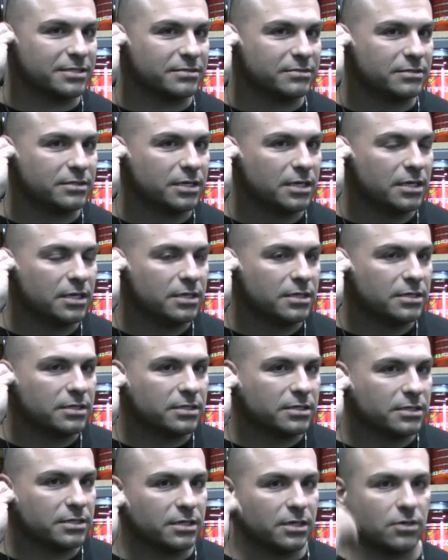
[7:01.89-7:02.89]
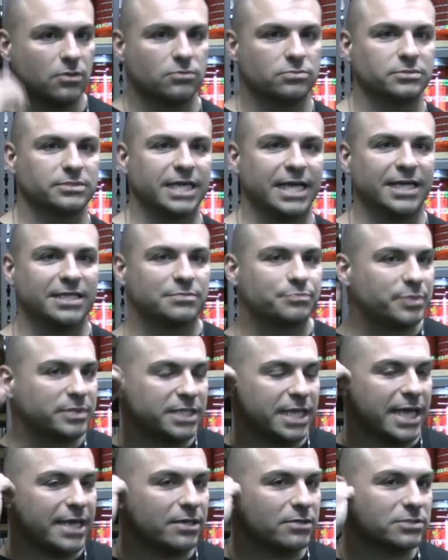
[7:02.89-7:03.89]
of, you know, Lay's
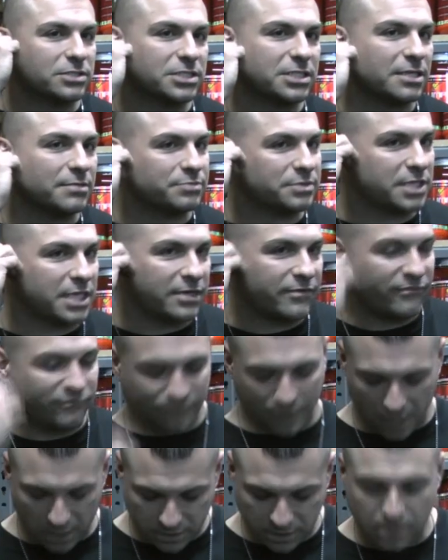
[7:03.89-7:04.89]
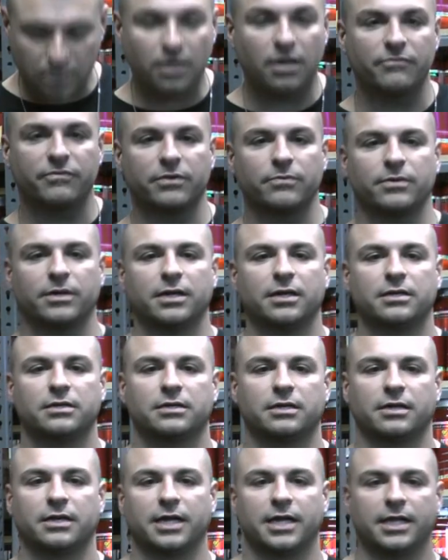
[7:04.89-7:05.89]
potato chips, they falling
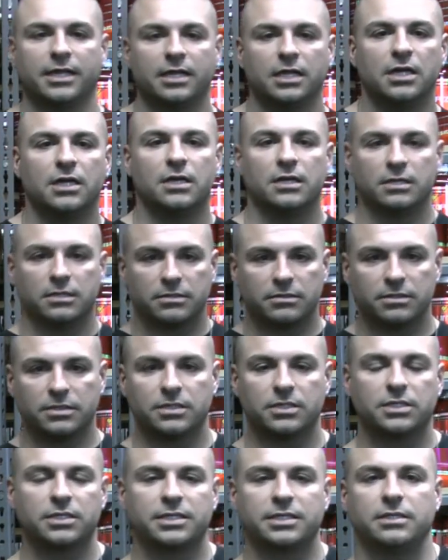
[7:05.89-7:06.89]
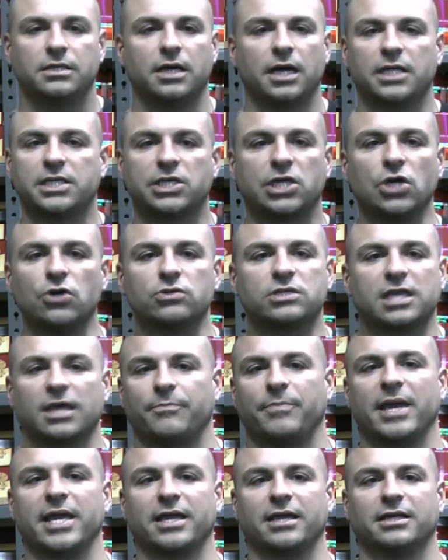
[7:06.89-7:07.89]
everywhere, all right? A
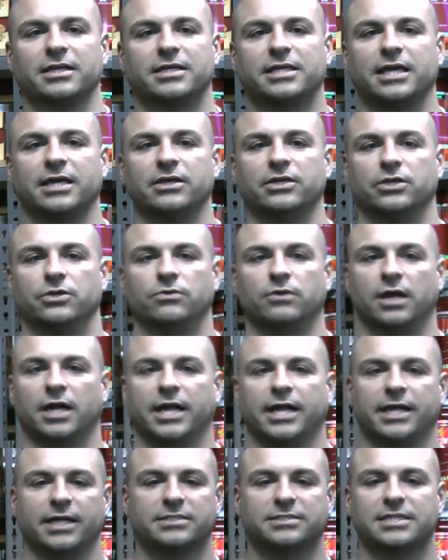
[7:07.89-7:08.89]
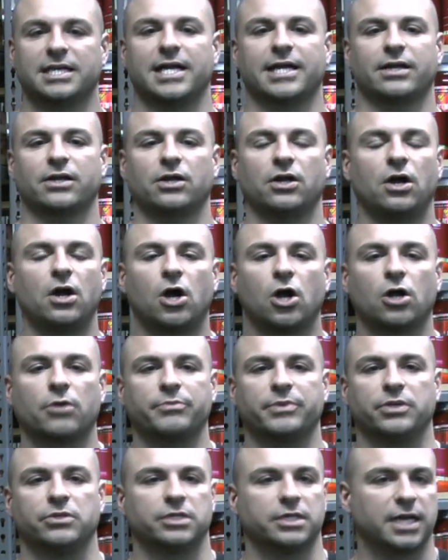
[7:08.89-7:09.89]
Q-tip ain't gonna kill you, all right? It's not gonna
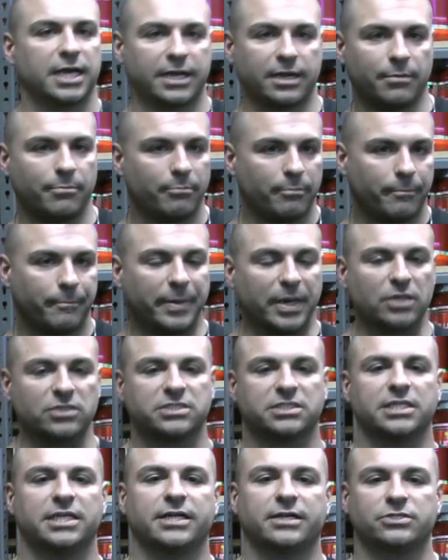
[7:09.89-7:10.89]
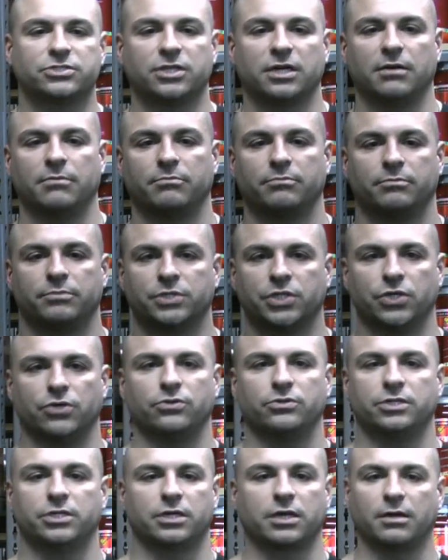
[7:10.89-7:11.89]
harm you. You're not gonna burst an eardrum,
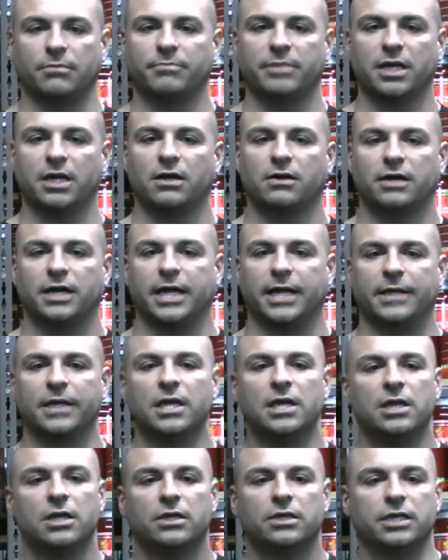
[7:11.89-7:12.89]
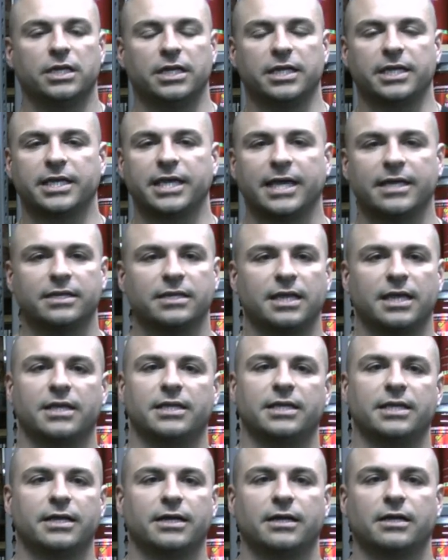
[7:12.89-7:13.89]
dude. You're gonna be all right. You need to get in
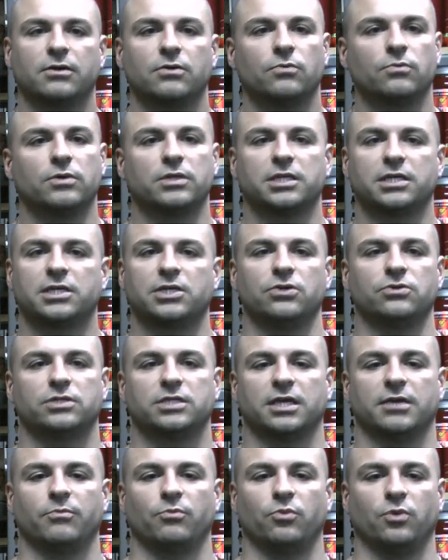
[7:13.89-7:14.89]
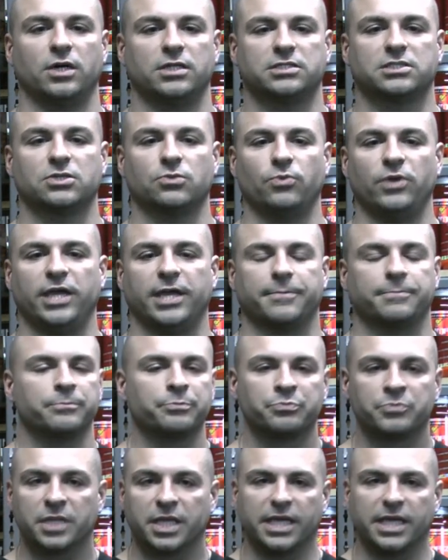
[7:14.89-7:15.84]
that ear with a Q-tip once a week.